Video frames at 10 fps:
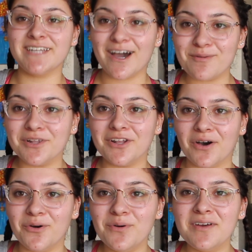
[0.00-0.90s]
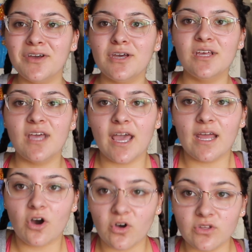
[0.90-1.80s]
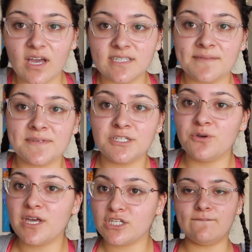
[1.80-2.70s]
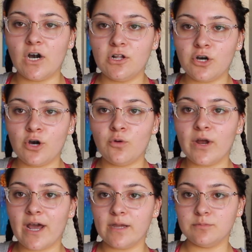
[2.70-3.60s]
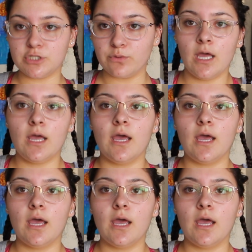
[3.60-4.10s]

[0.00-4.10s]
down below and all you guys have to do is follow what I'm doing.